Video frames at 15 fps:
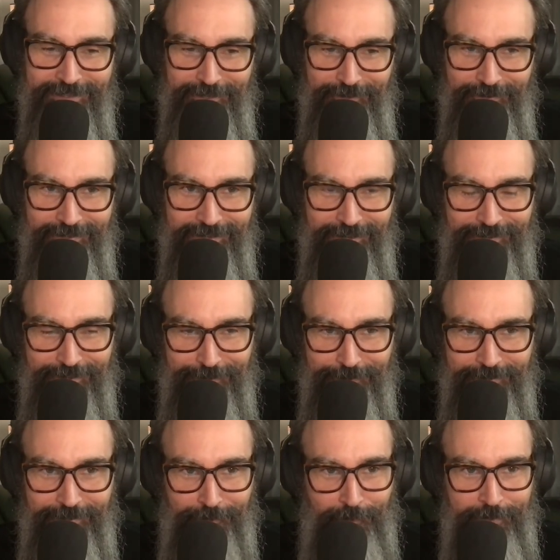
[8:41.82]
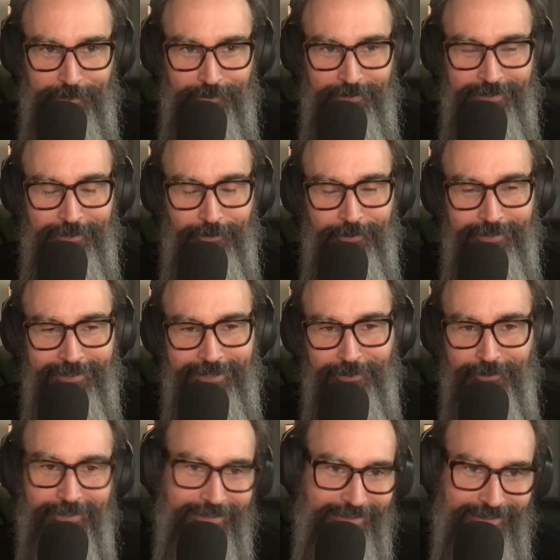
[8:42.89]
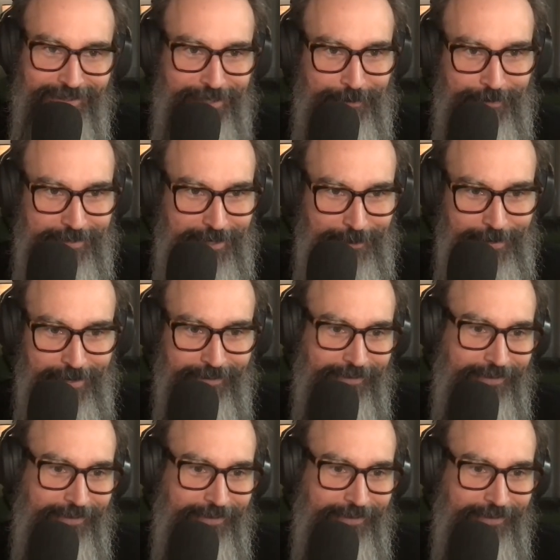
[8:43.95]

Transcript: Is it on the original serial killer? Is that what it's going to be on?